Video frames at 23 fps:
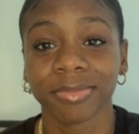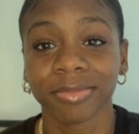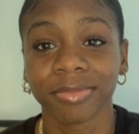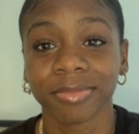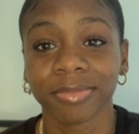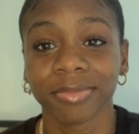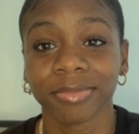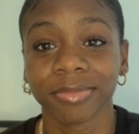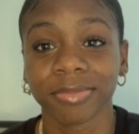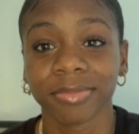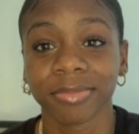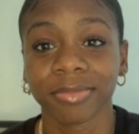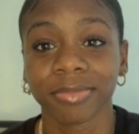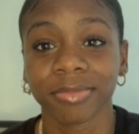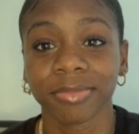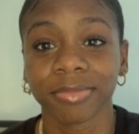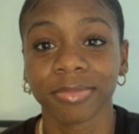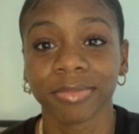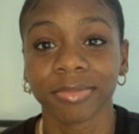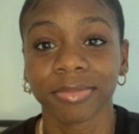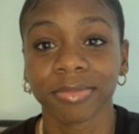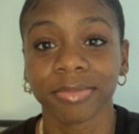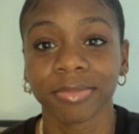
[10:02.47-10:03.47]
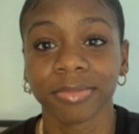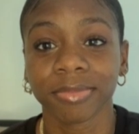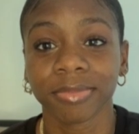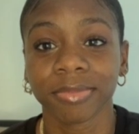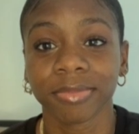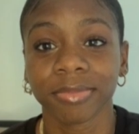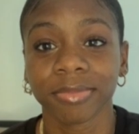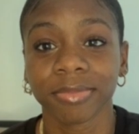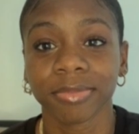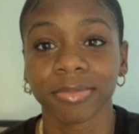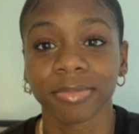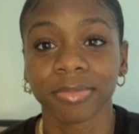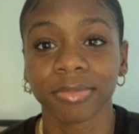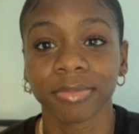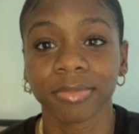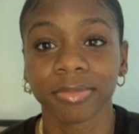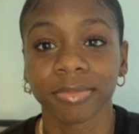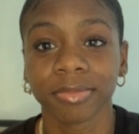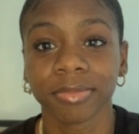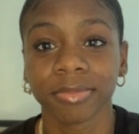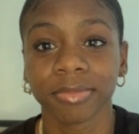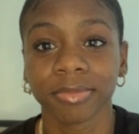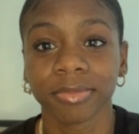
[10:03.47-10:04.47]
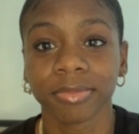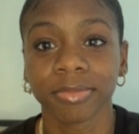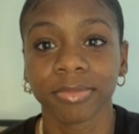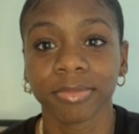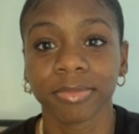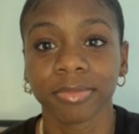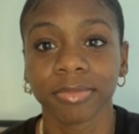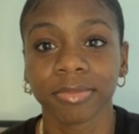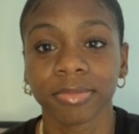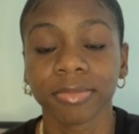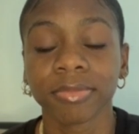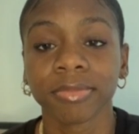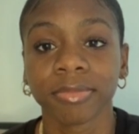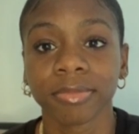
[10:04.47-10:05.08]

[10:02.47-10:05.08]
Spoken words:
The person shown says nothing.